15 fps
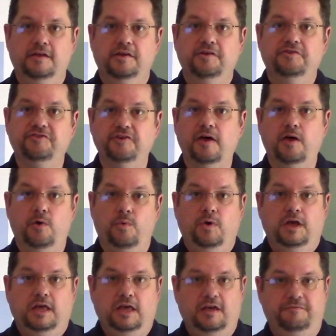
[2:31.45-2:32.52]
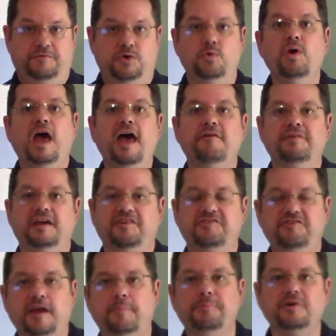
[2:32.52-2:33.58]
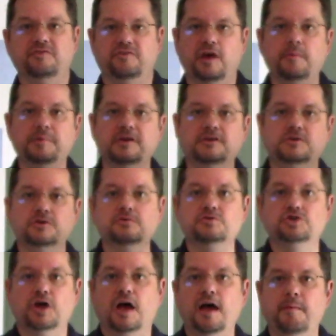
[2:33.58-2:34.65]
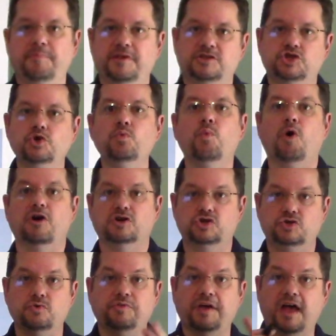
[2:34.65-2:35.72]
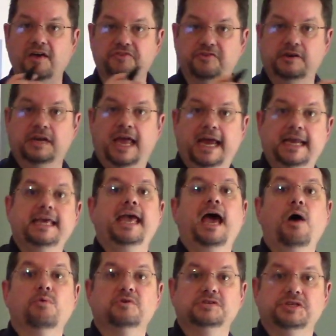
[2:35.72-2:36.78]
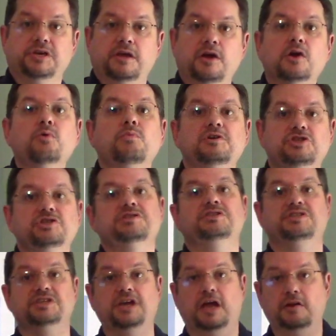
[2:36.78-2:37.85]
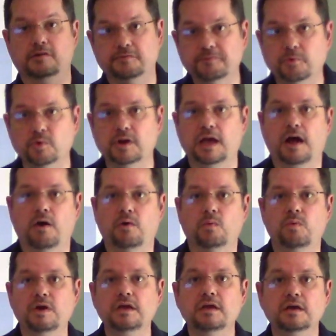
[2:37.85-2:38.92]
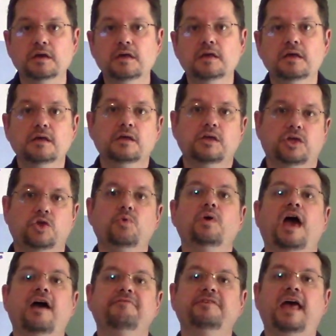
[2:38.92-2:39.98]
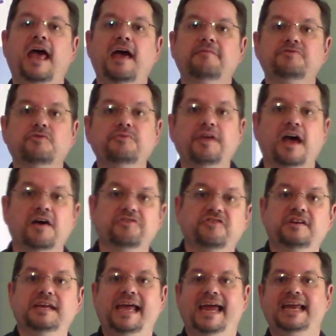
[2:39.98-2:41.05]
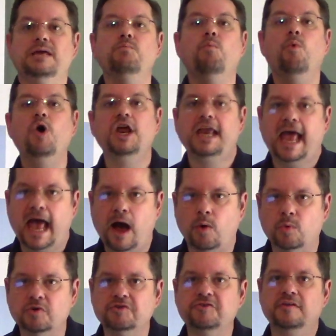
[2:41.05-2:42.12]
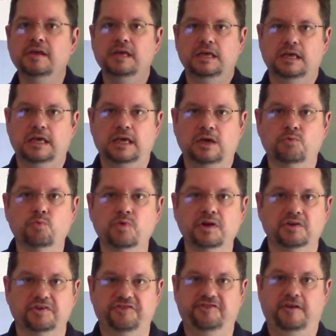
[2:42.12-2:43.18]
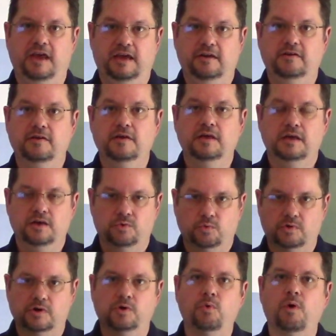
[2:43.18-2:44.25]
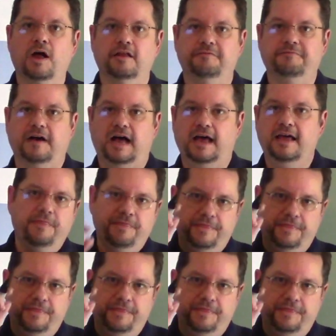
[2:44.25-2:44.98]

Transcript: So, if you have a separate W-2 job that you work 2,080 hours a year, which is a standard 40-hour week, you have to have 2,081 hours in real estate in order to qualify.